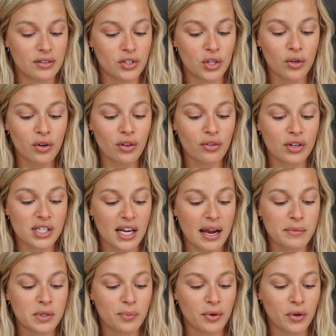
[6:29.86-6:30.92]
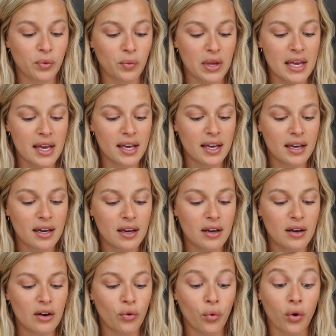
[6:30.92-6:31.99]
2 to 3 times per week
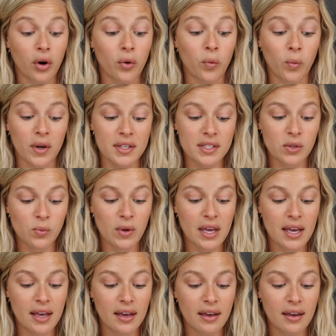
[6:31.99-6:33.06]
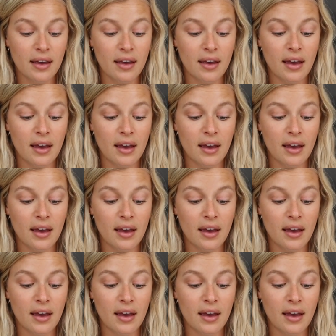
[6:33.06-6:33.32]
or once a week,